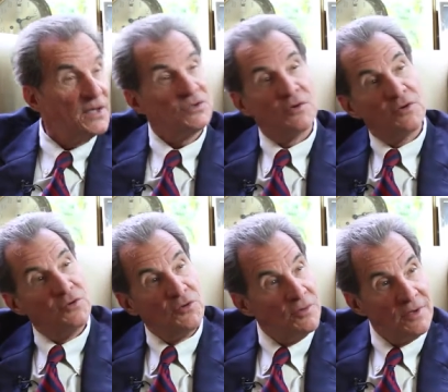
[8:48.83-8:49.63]
is going
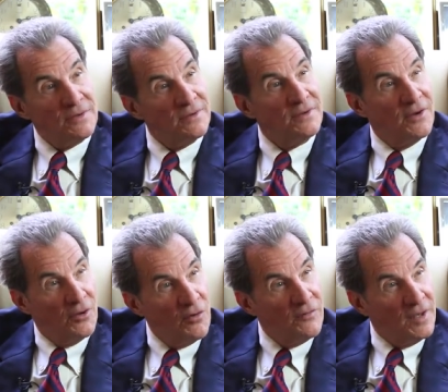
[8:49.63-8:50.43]
to do it
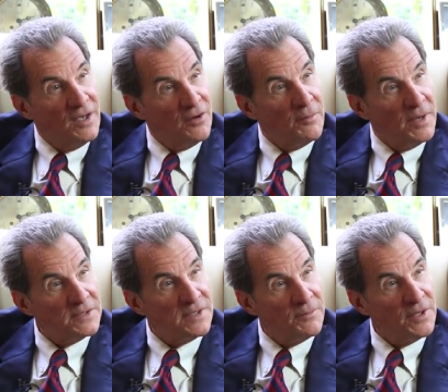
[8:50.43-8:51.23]
over here
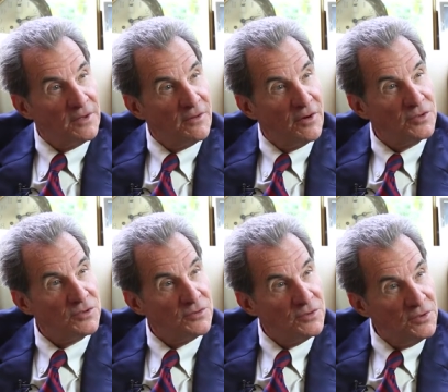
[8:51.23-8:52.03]
about something
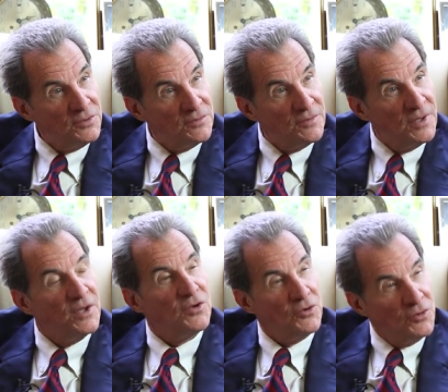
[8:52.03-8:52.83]
larger too.
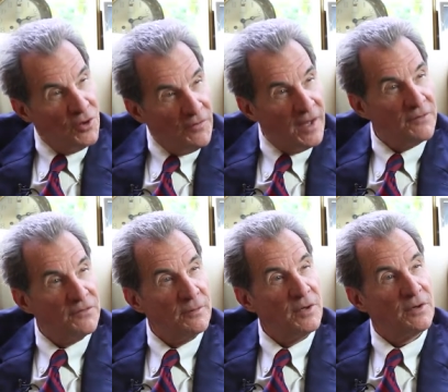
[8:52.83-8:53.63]
You know
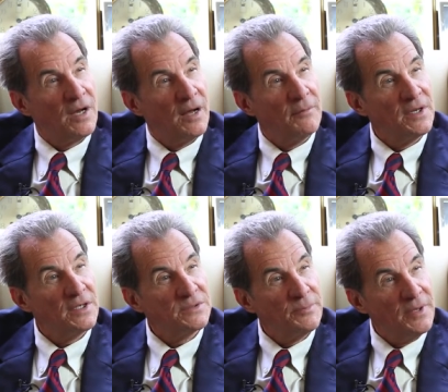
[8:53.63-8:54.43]
that from your
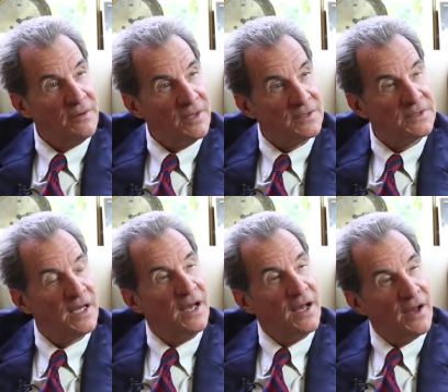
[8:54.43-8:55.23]
common experience.
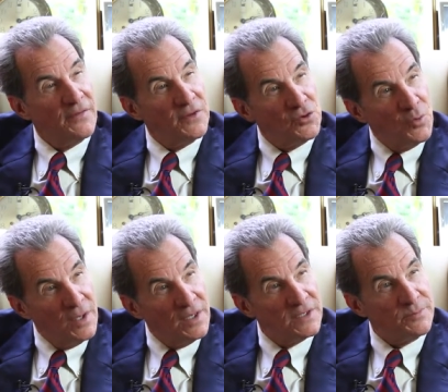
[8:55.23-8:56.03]
How the
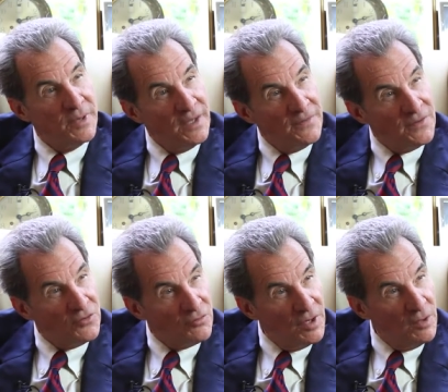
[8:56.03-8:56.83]
twig is bent,
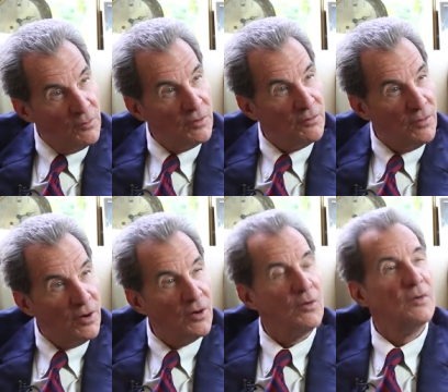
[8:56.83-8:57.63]
the tree will
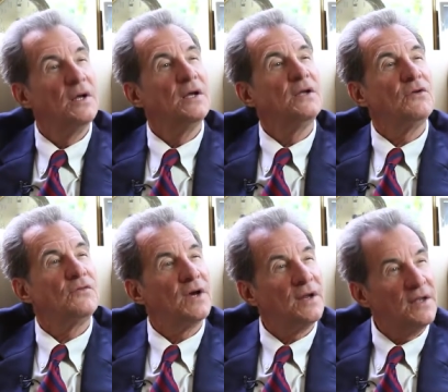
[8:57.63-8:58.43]
grow.
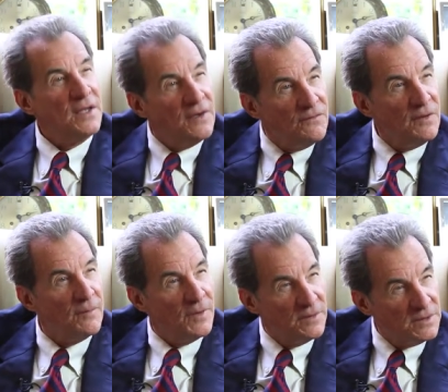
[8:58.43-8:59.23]
You've got to give
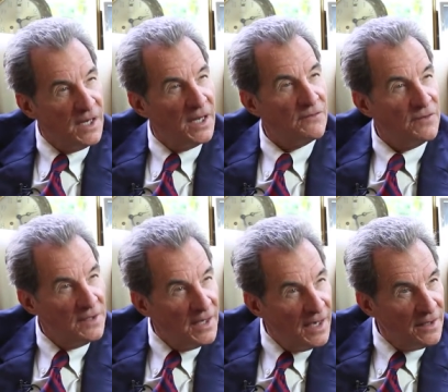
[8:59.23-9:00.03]
them those kind of
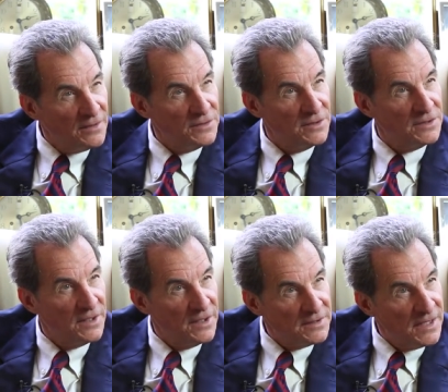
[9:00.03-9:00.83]

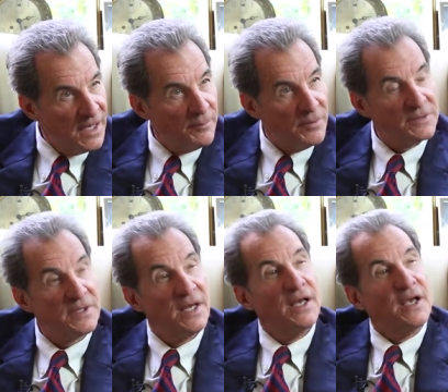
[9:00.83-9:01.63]
analogies and
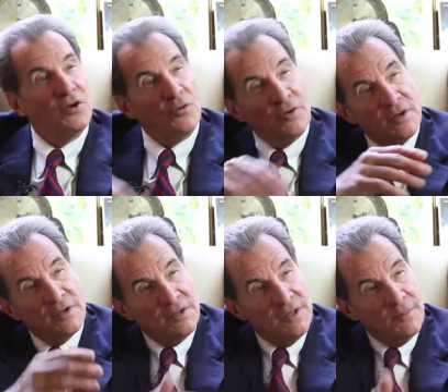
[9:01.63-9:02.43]
examples in order
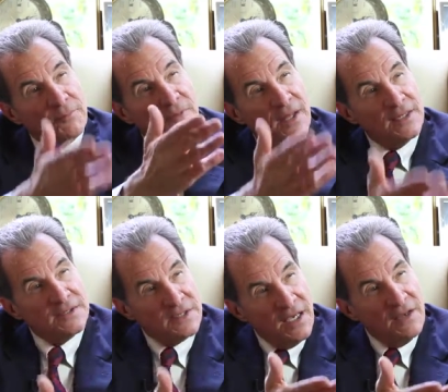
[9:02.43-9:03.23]
to tip
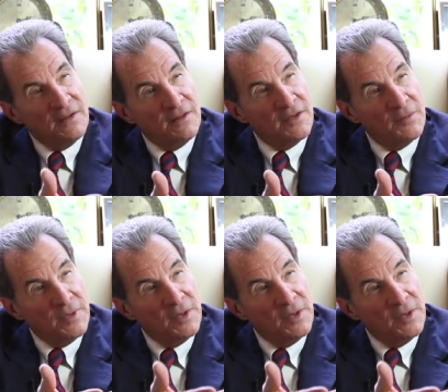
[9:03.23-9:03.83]
that scale a little